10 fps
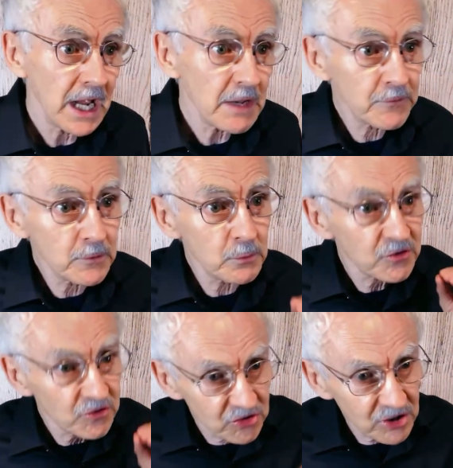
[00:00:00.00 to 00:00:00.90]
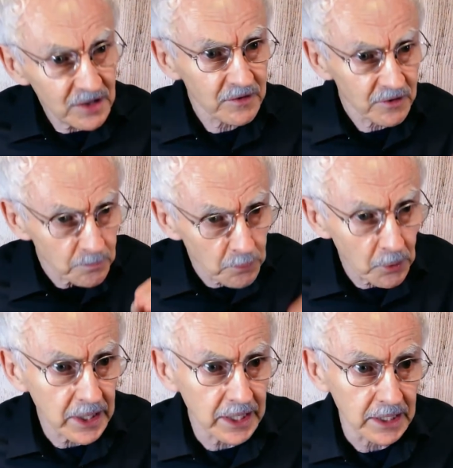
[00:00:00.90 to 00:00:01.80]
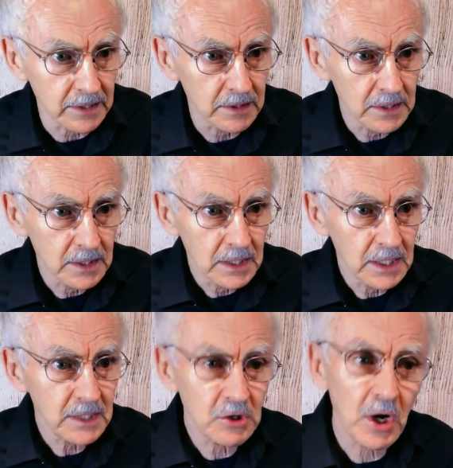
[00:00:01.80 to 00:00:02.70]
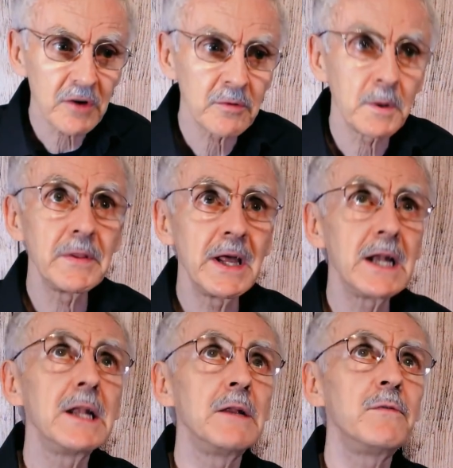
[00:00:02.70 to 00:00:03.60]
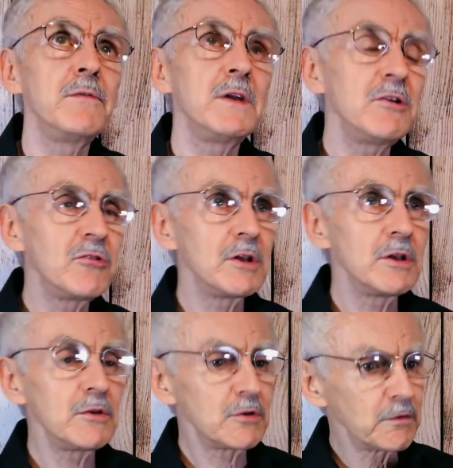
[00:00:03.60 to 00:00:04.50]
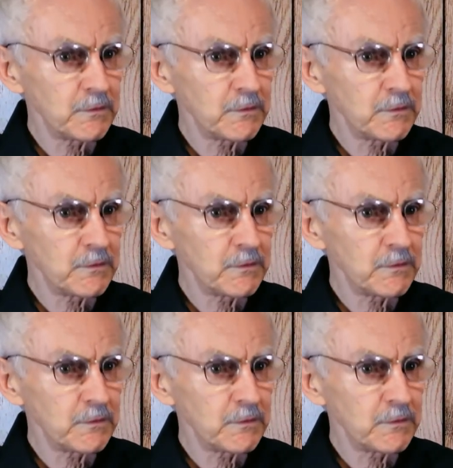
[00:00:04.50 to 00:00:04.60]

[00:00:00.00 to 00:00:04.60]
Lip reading: and for which Jesus prayed. And he talks about that in Ephesians